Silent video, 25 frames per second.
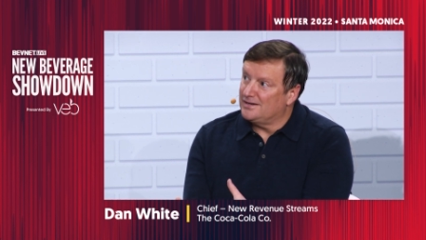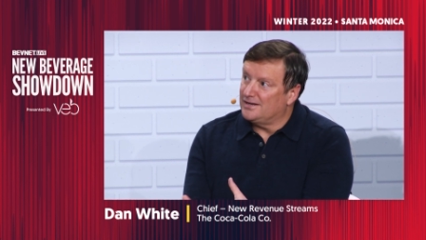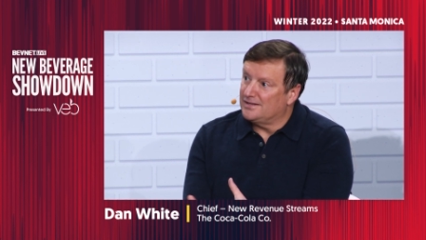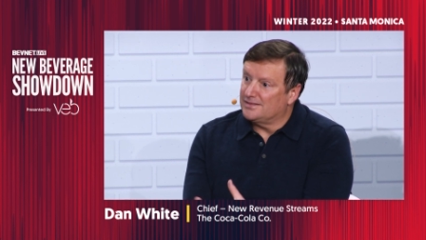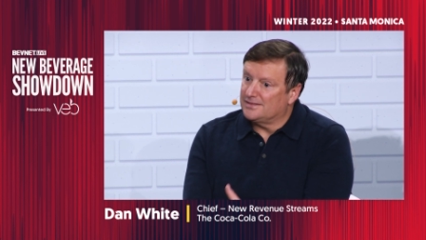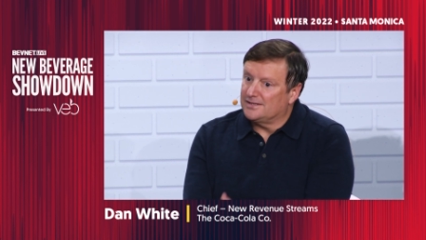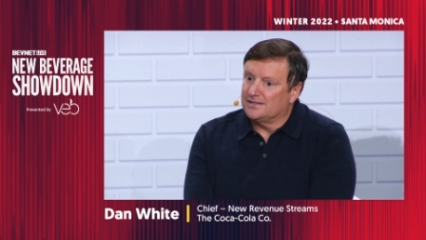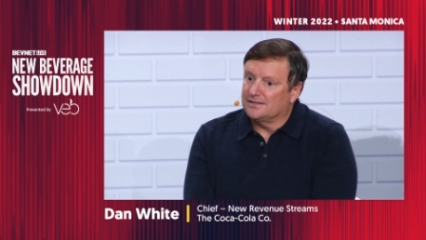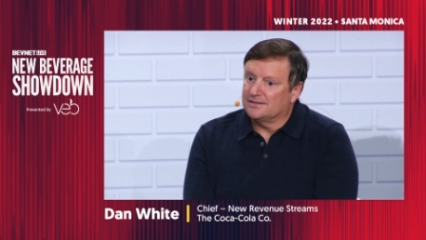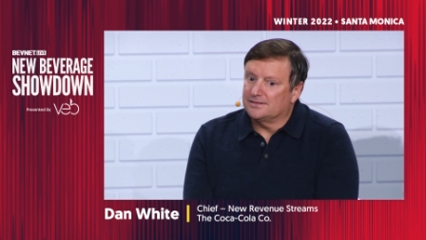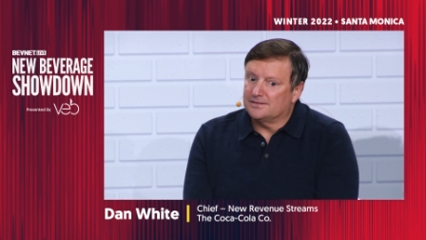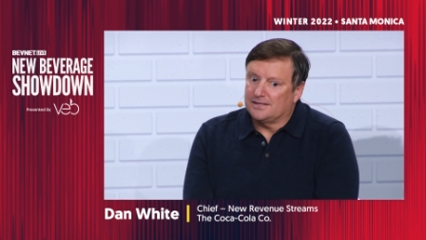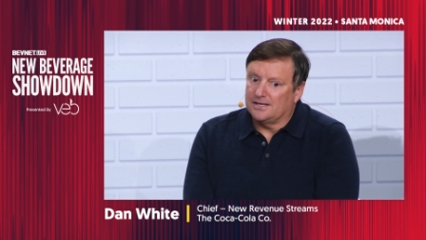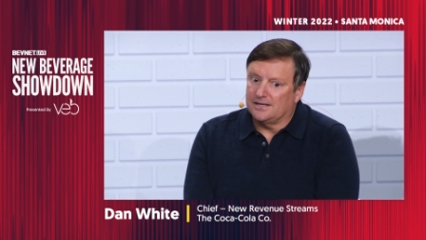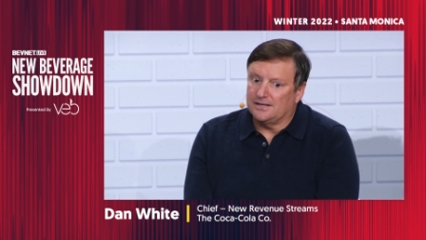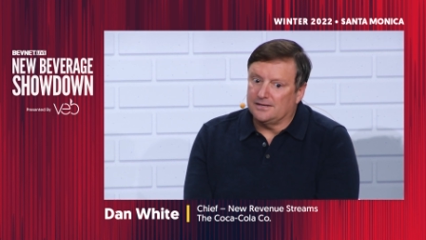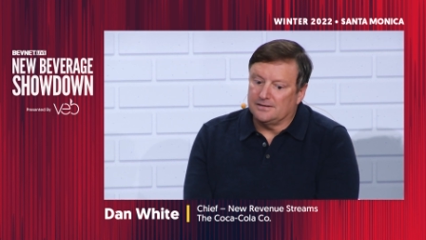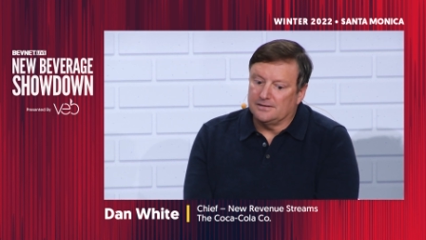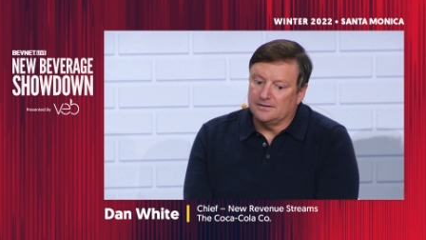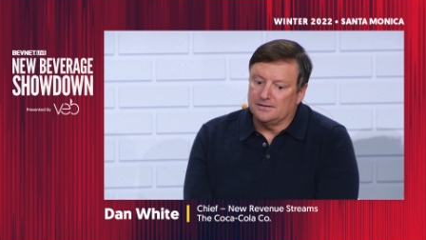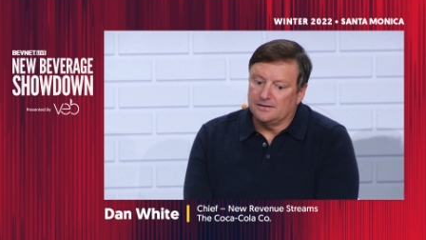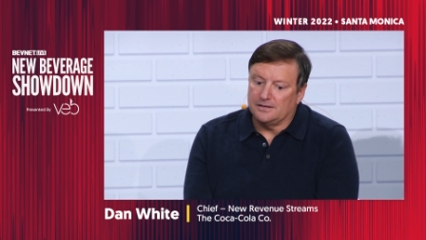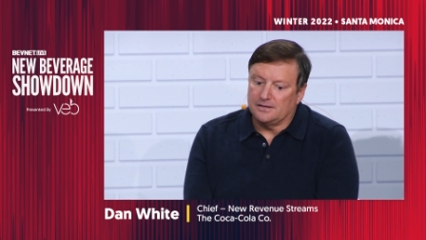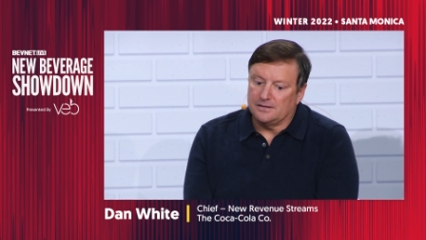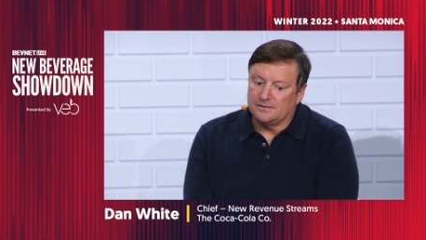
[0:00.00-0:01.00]
I think
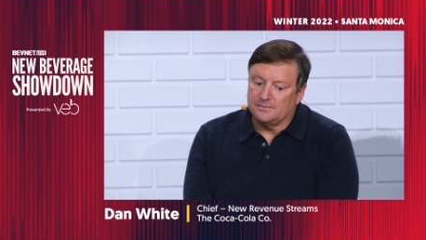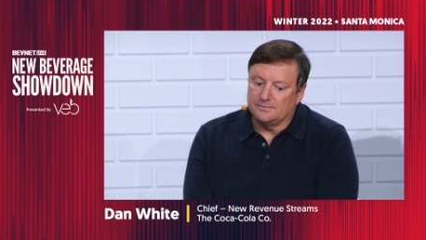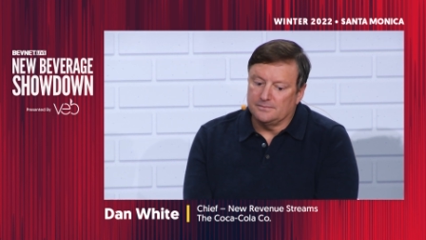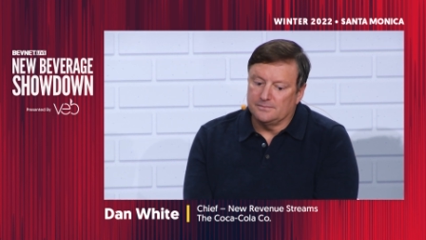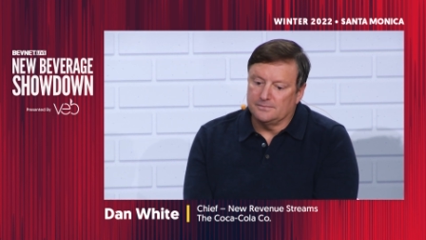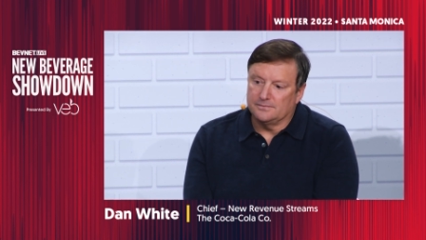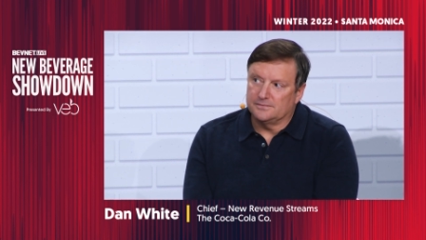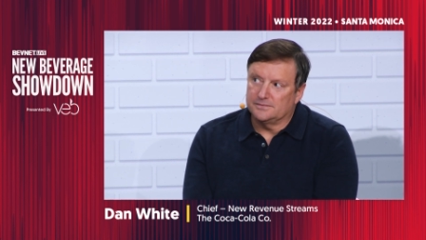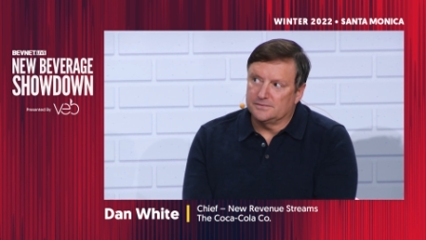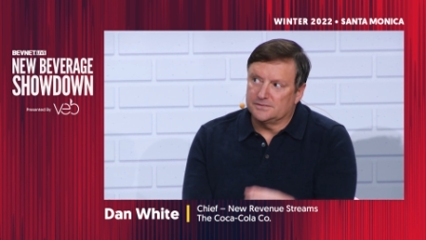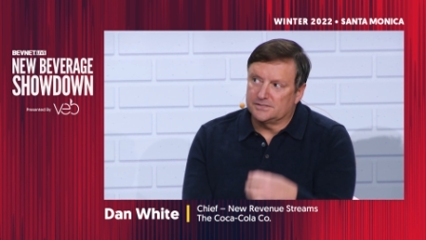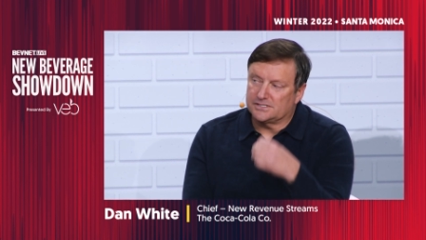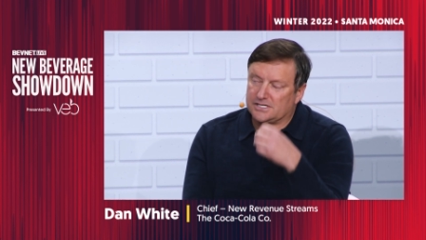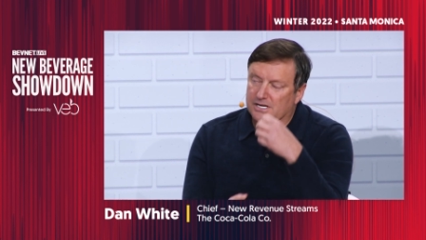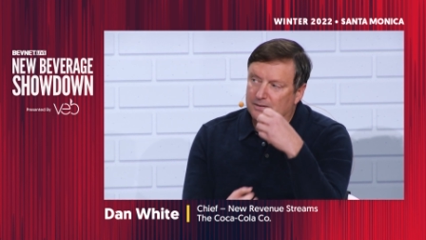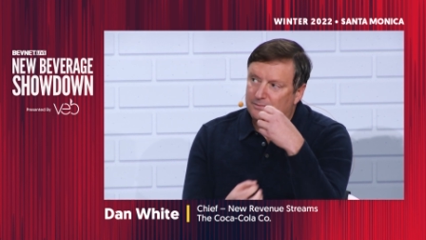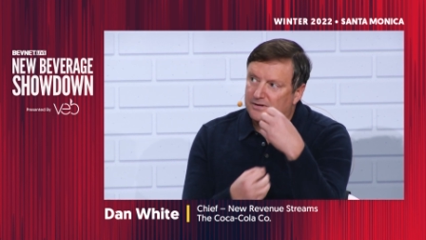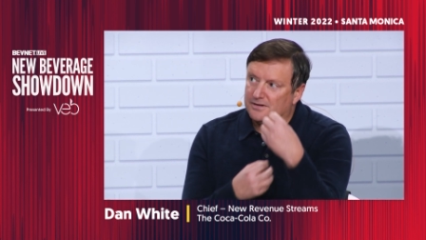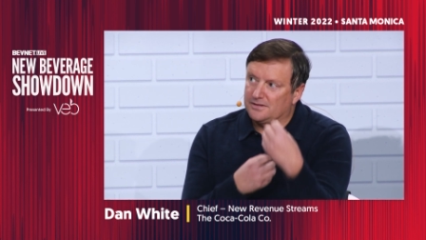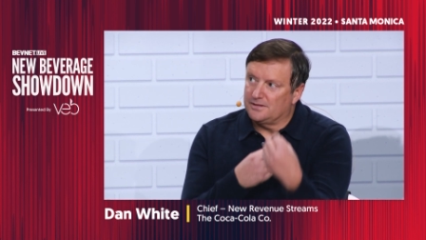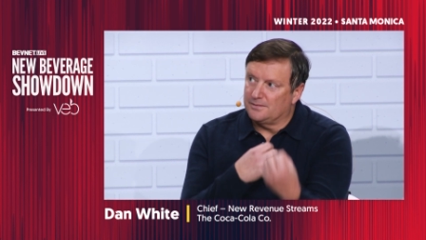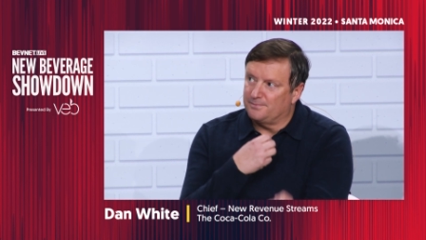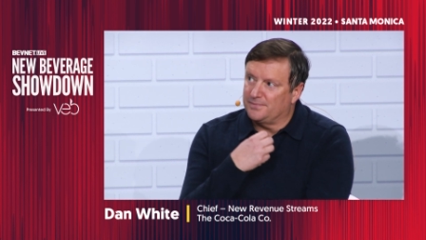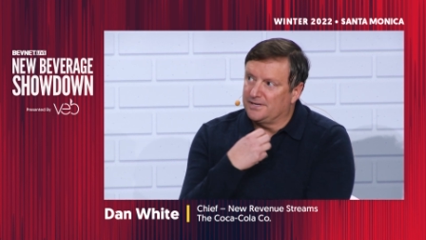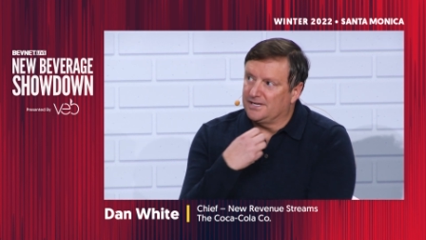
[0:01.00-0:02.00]
that um, some
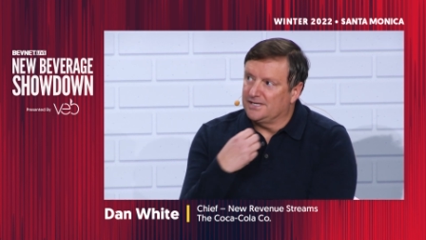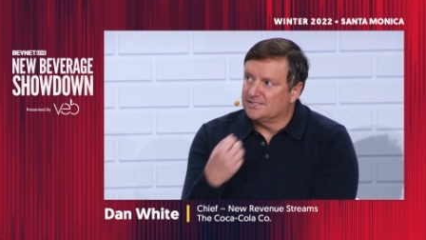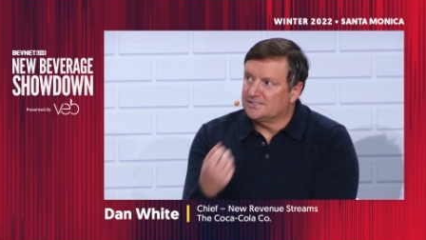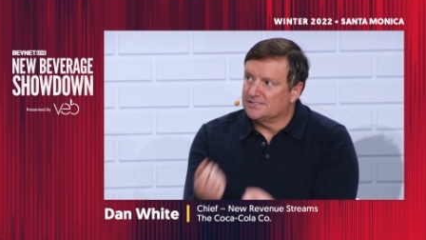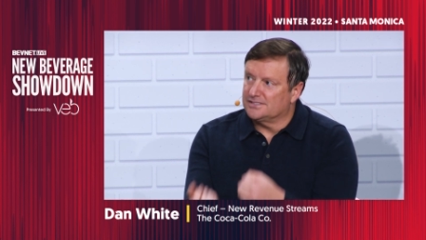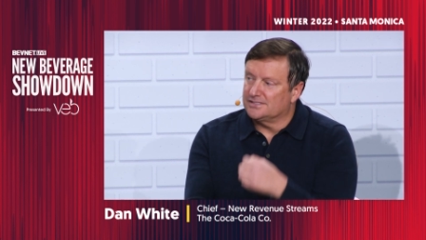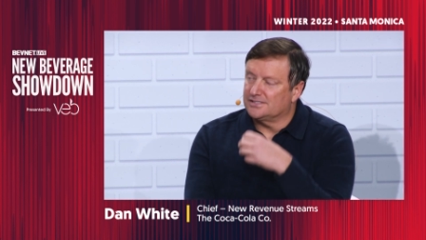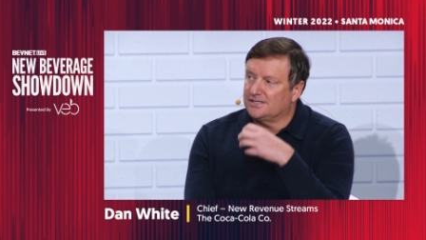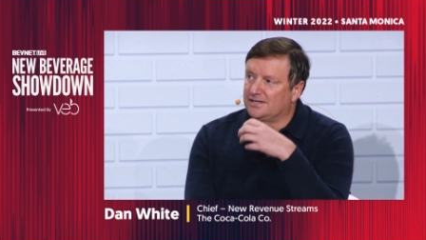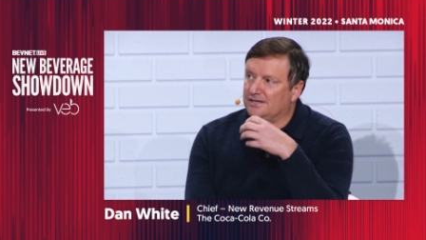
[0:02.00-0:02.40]
of the pieces